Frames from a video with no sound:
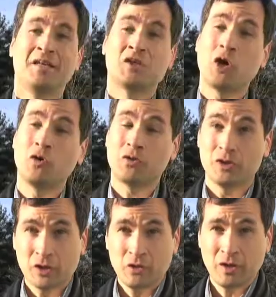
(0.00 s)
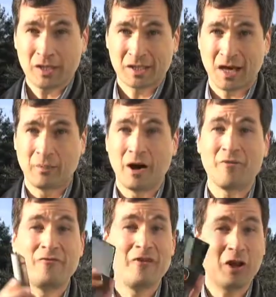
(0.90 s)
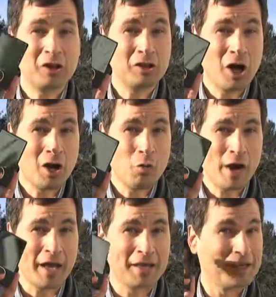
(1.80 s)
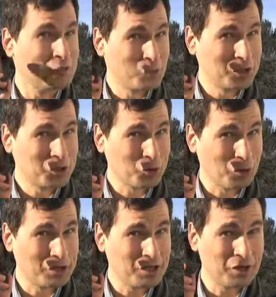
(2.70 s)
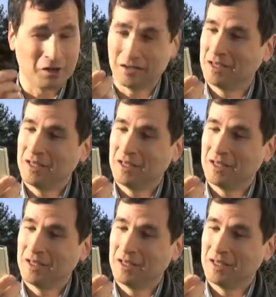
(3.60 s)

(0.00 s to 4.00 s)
So the Zune has come a very long way in one short year.